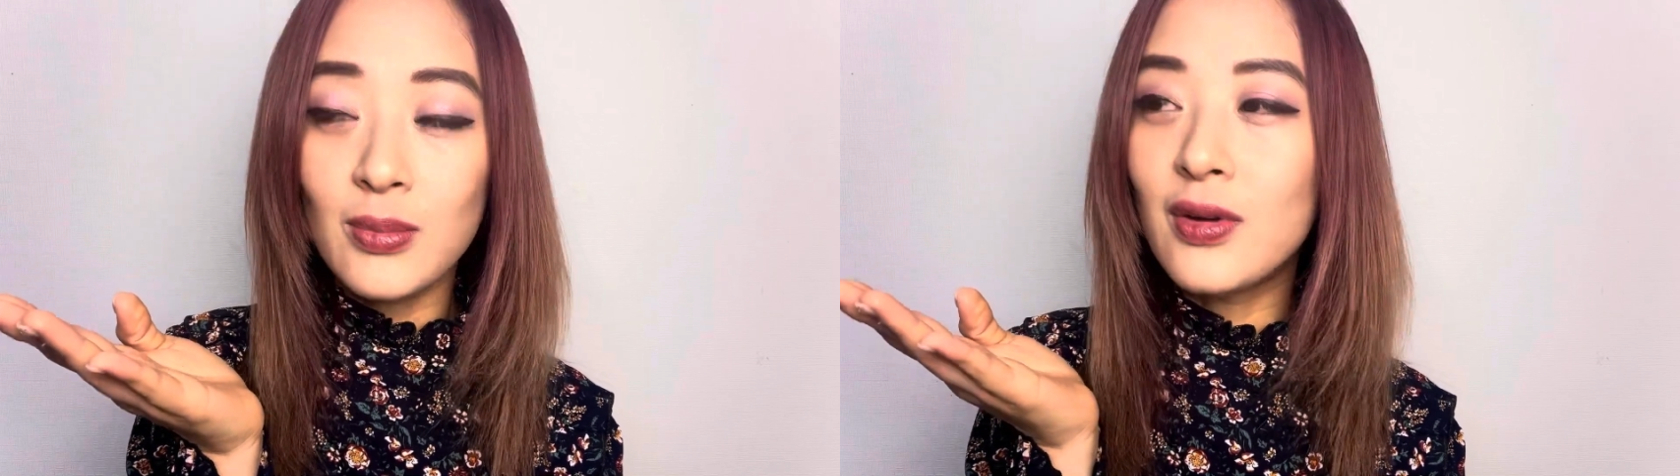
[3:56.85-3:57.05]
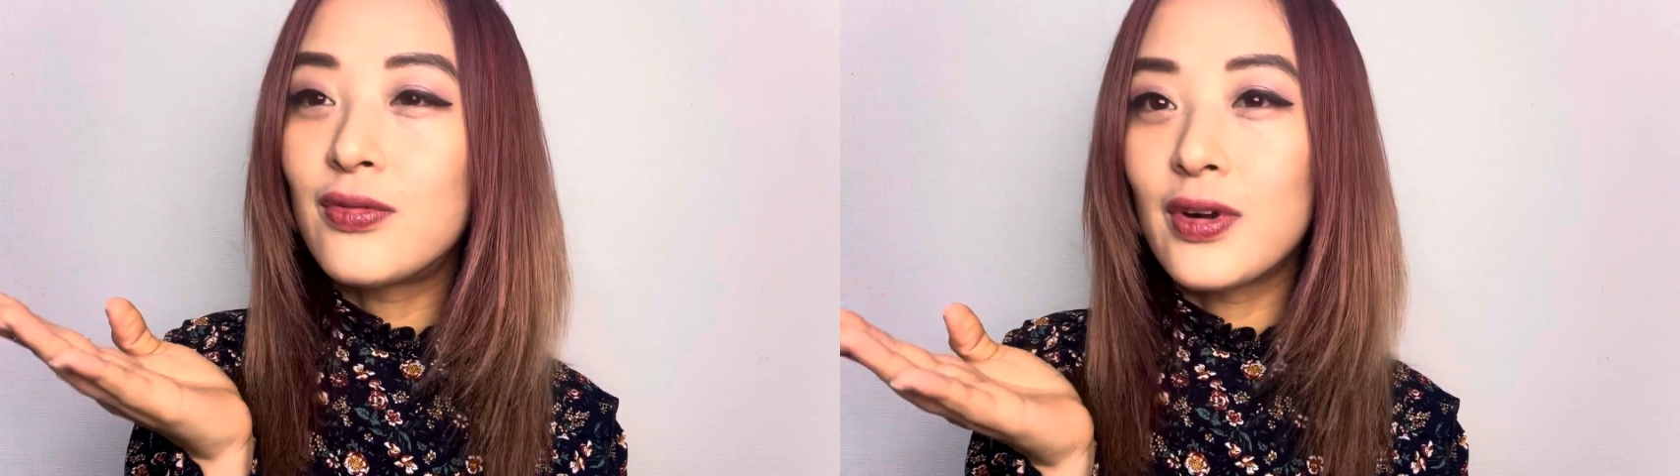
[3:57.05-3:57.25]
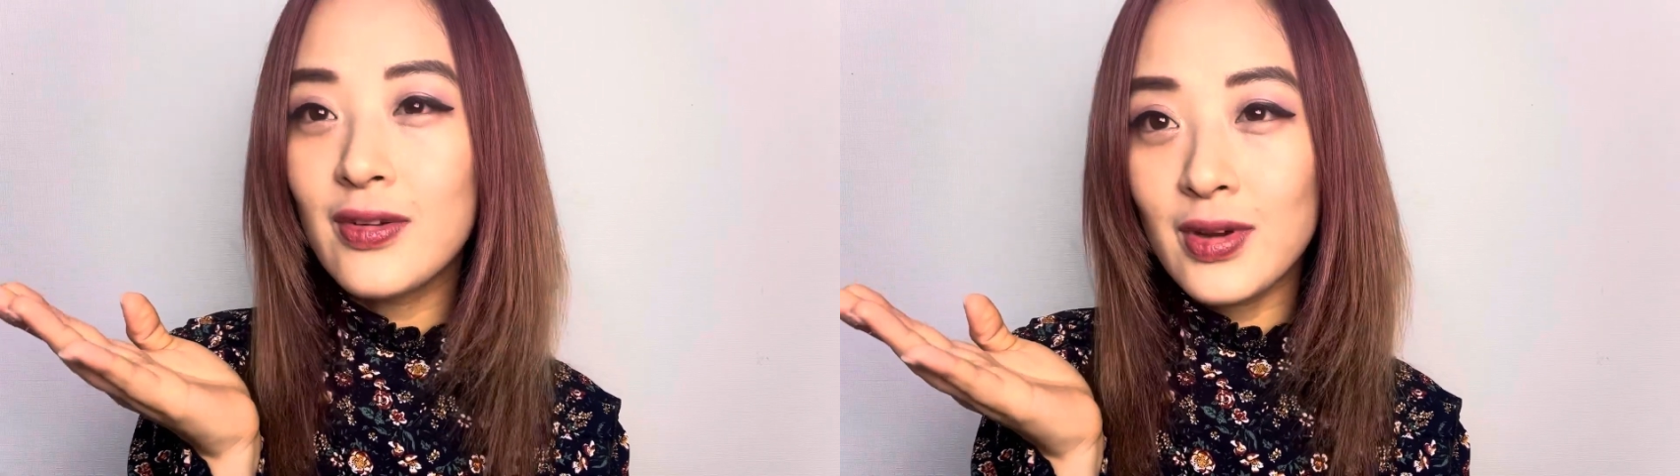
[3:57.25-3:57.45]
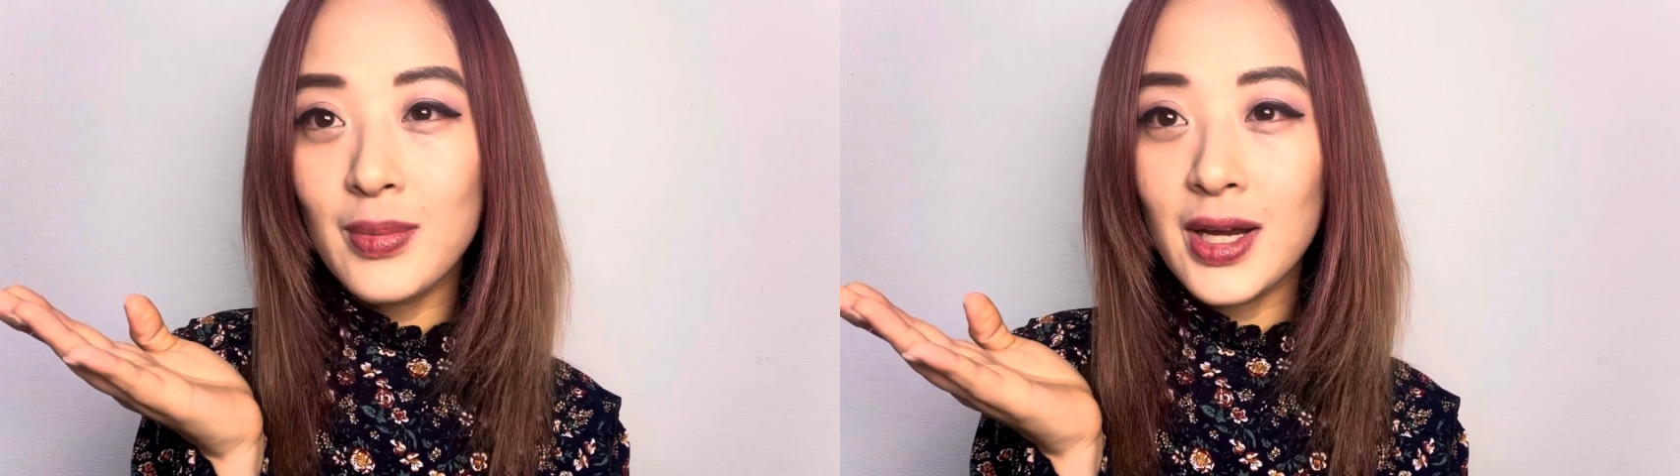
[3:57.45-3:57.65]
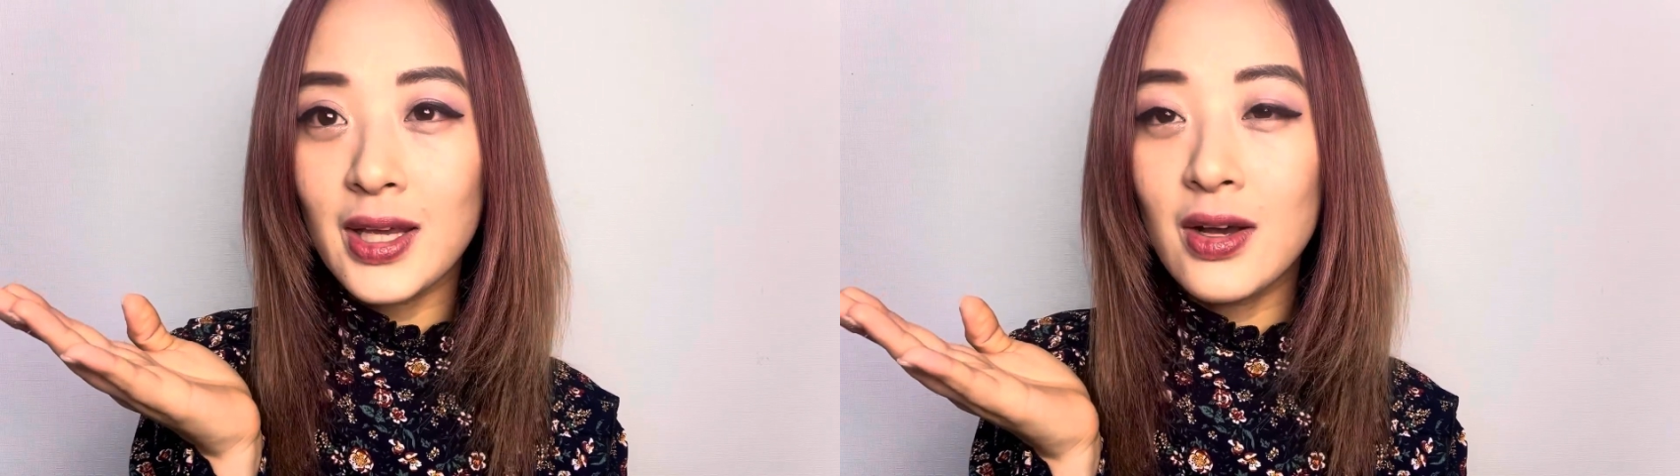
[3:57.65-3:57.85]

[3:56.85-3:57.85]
but for everybody